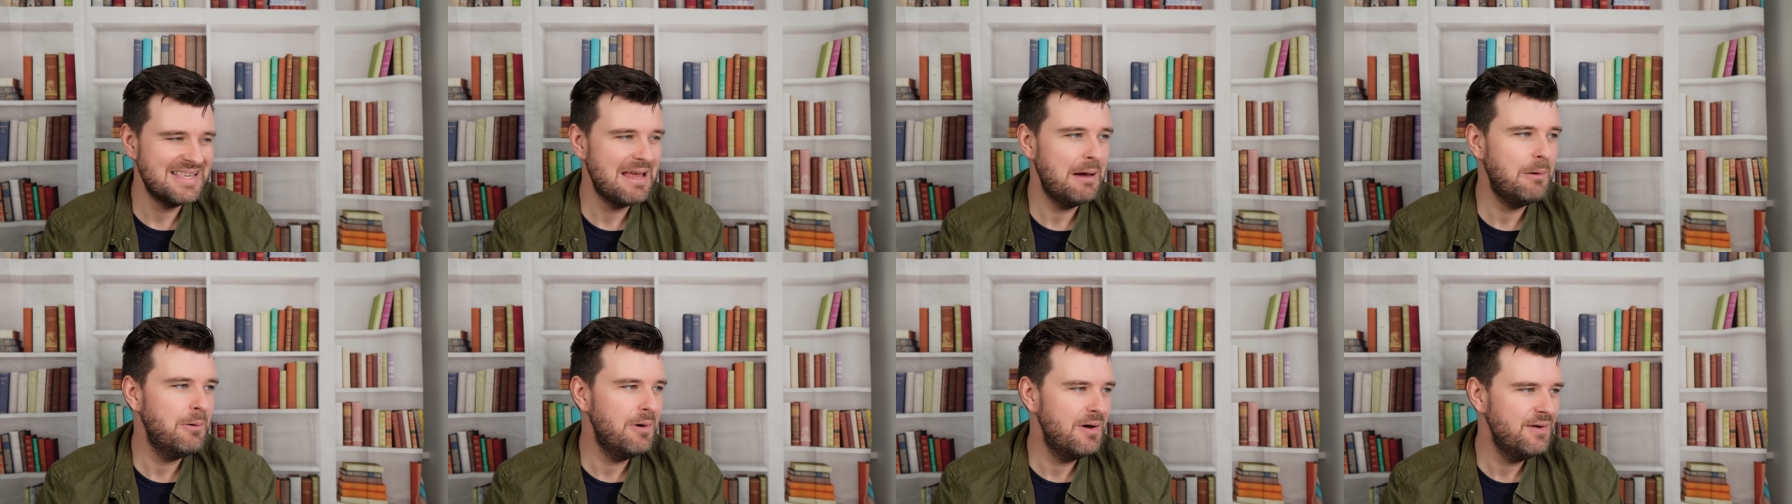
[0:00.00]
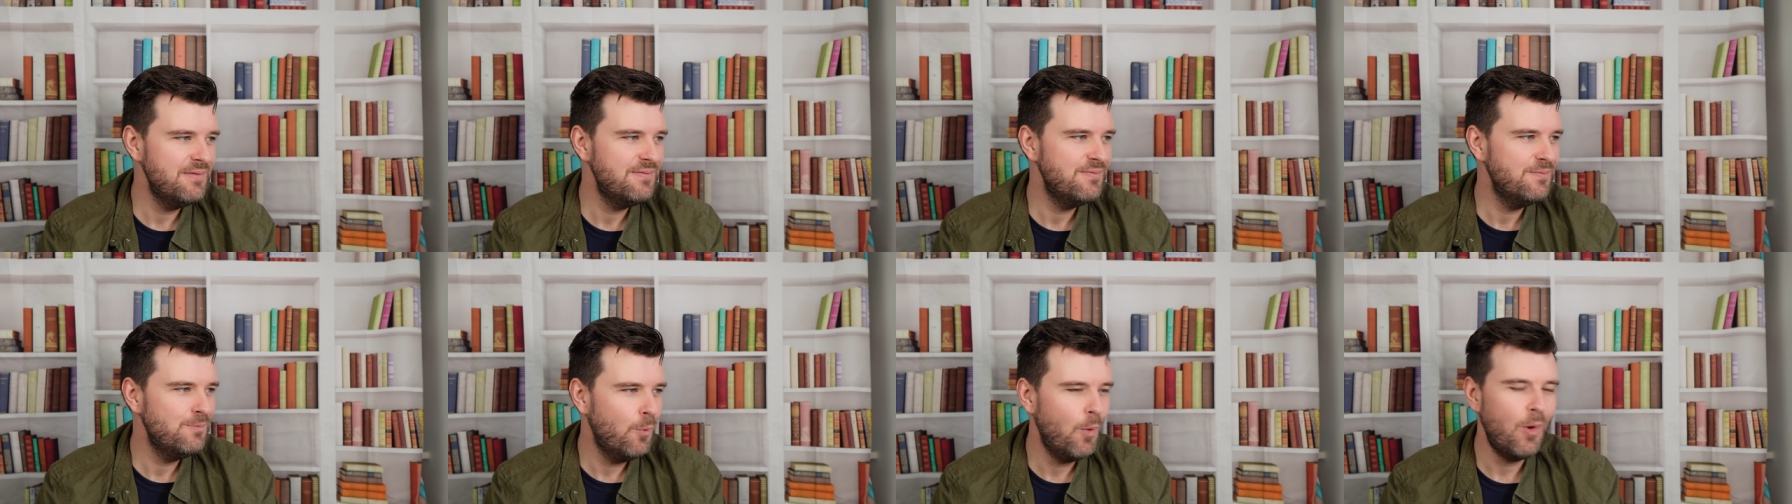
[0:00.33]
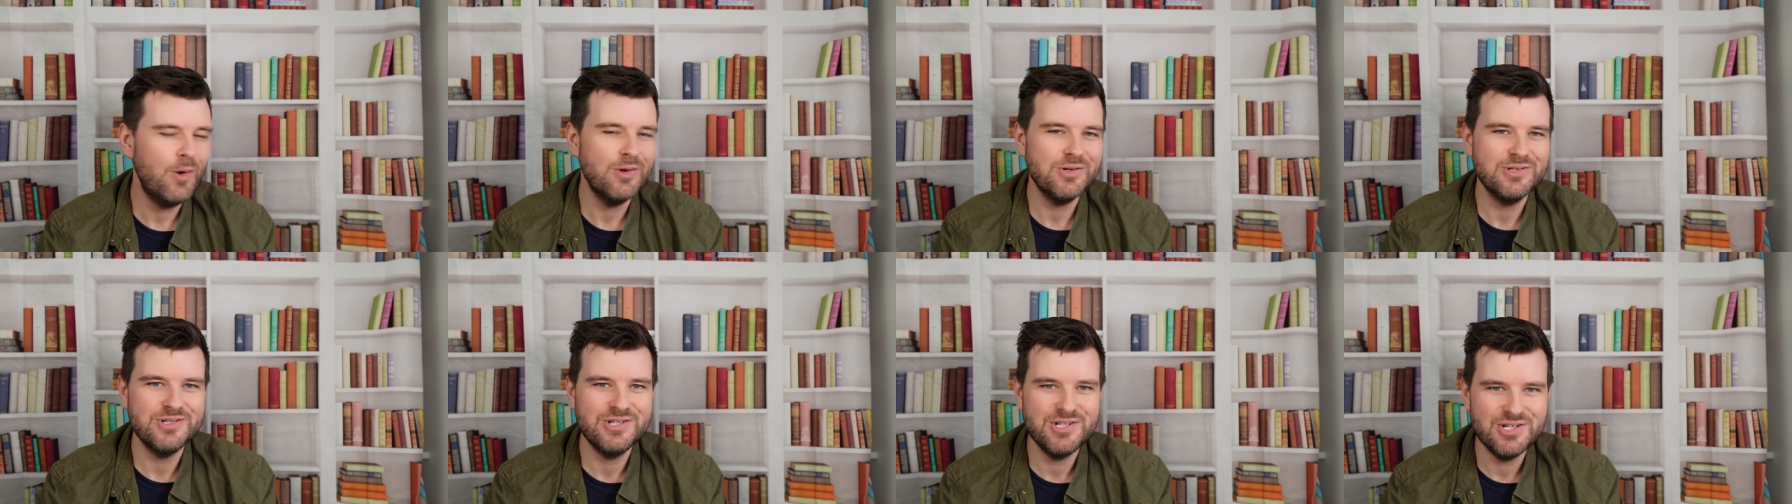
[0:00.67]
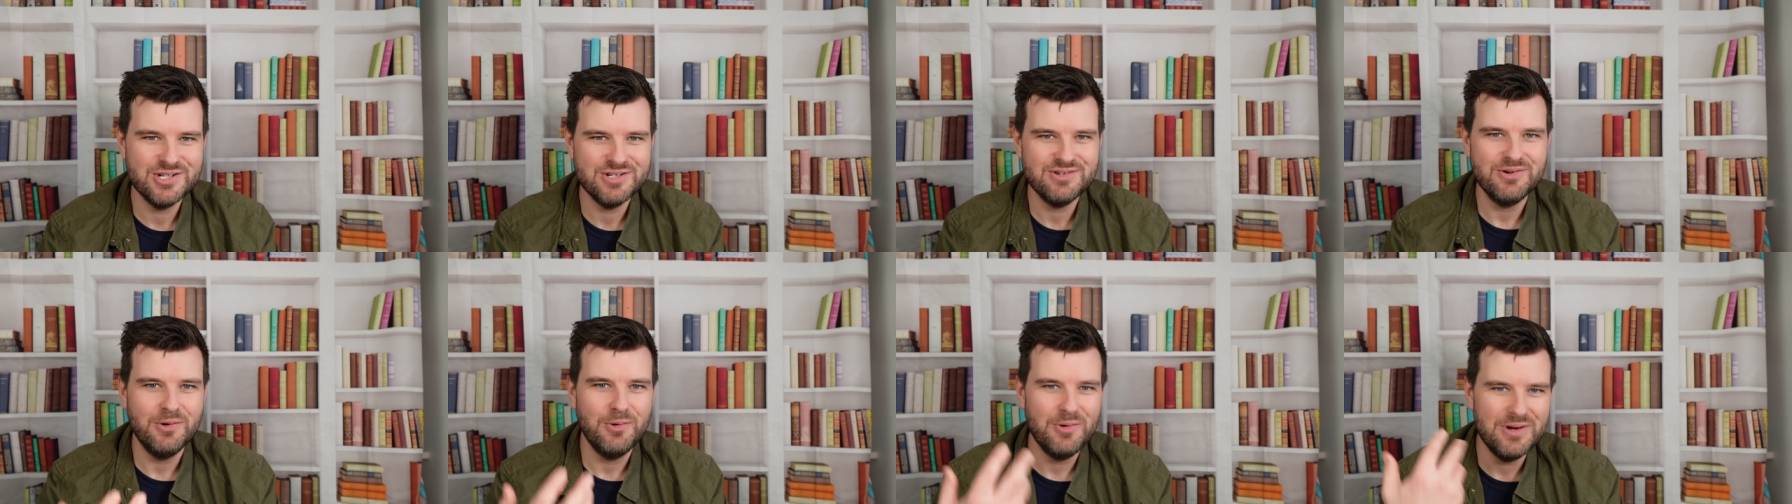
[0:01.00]
Now I've
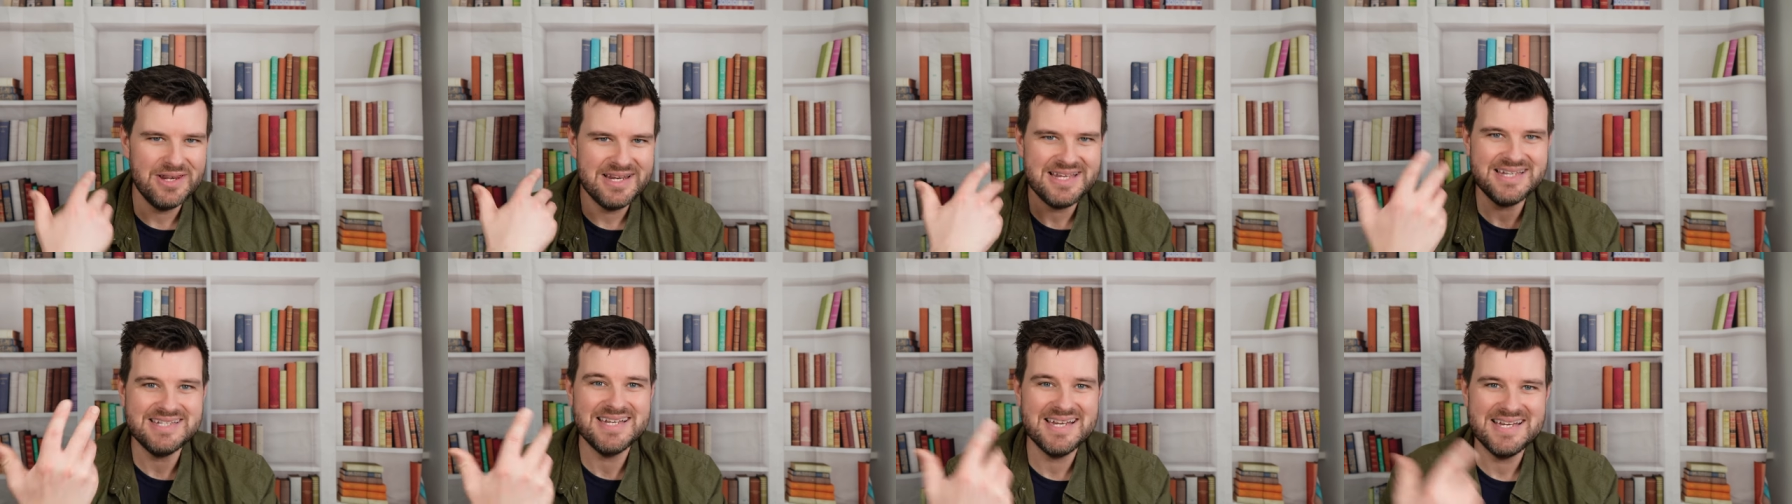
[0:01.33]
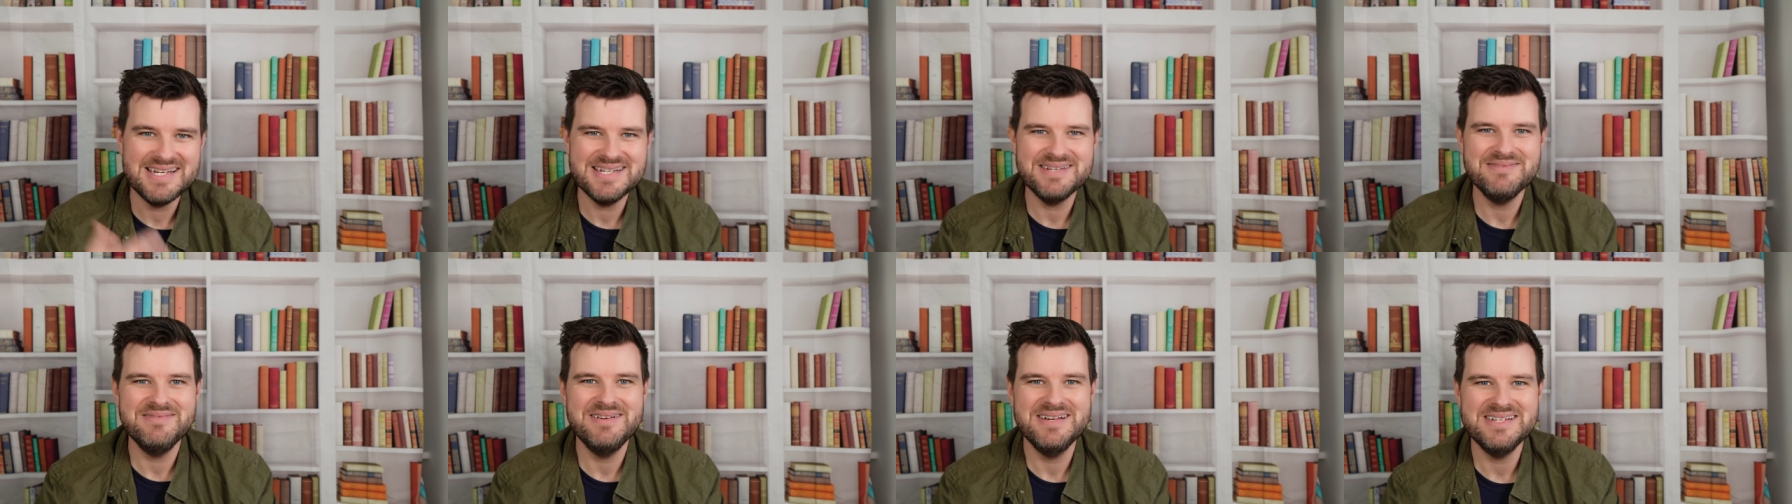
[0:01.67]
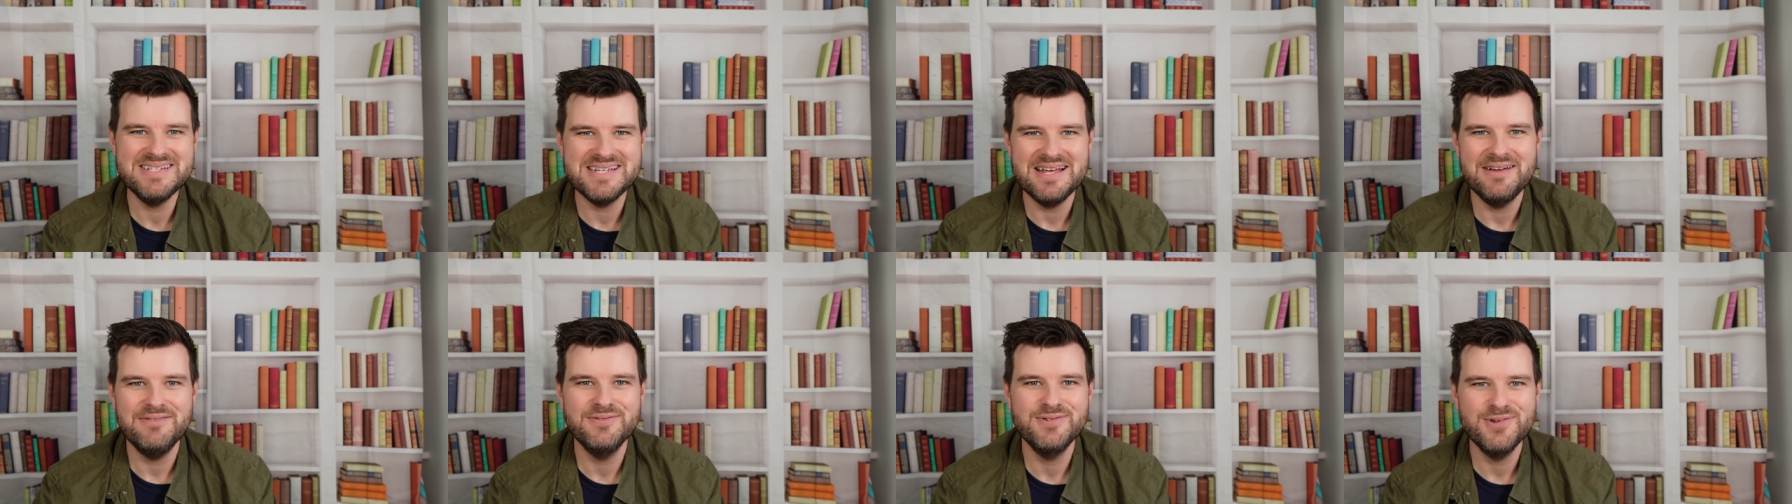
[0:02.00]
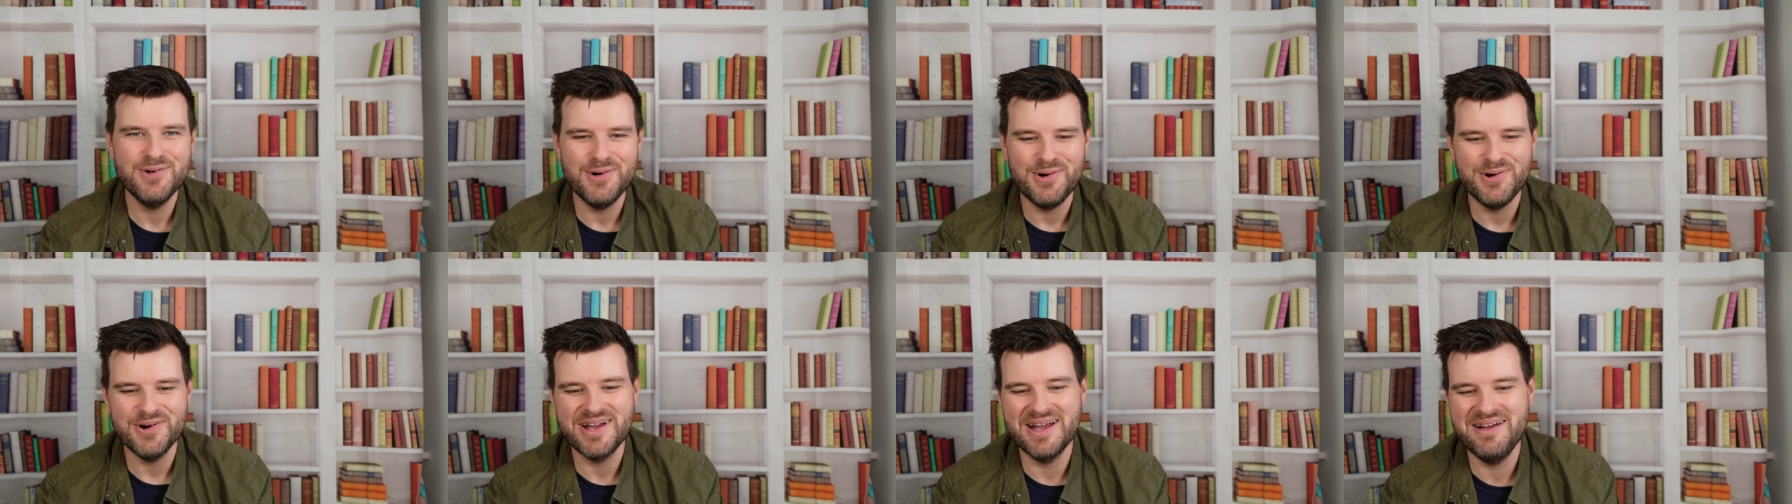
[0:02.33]
watched or listened to myself
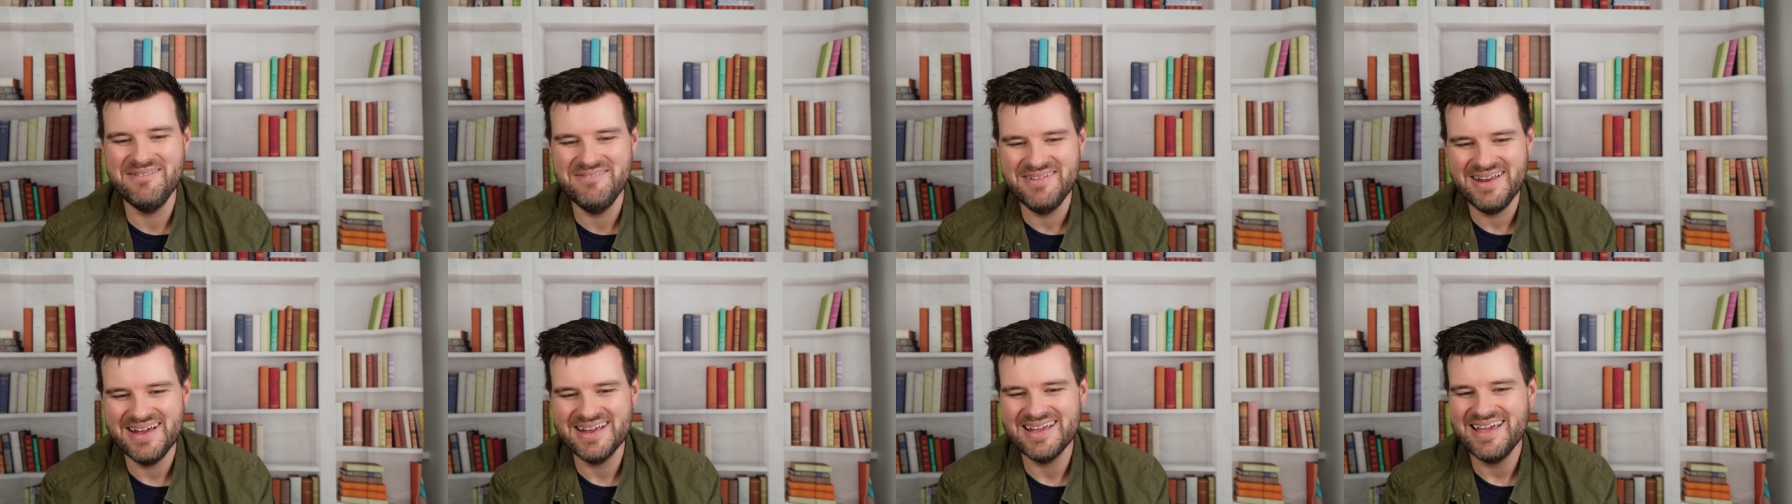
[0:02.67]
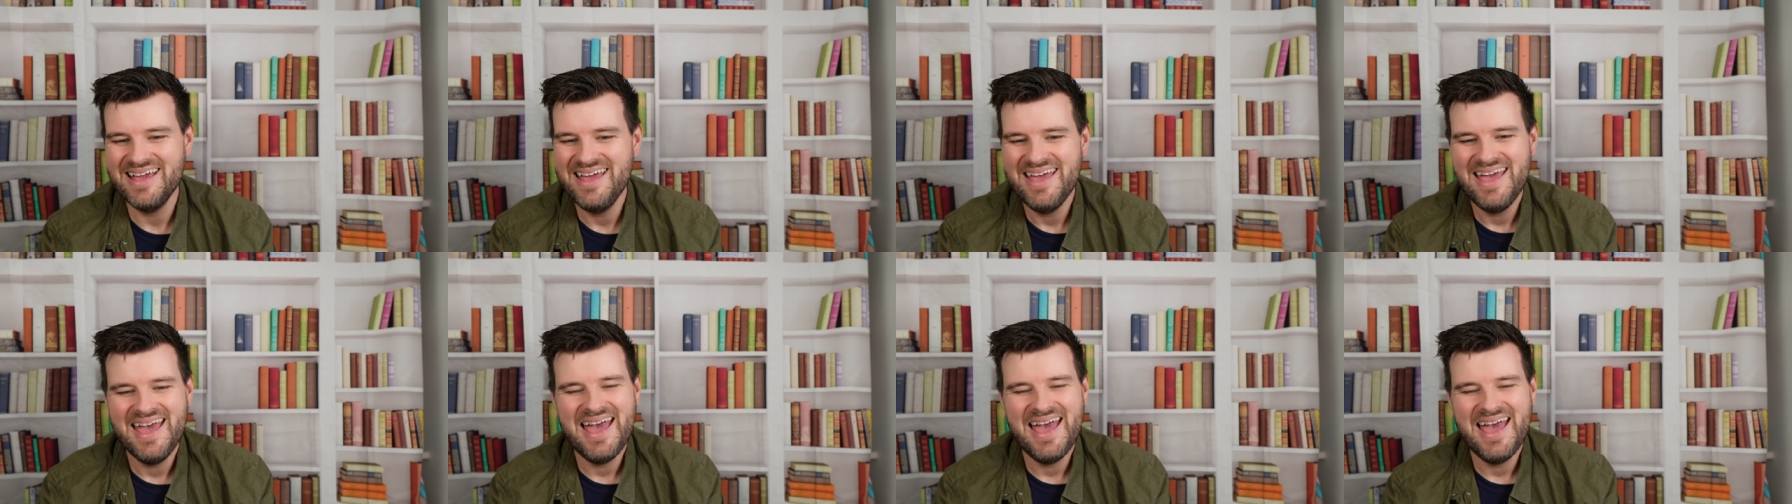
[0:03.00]
talk, I'm like,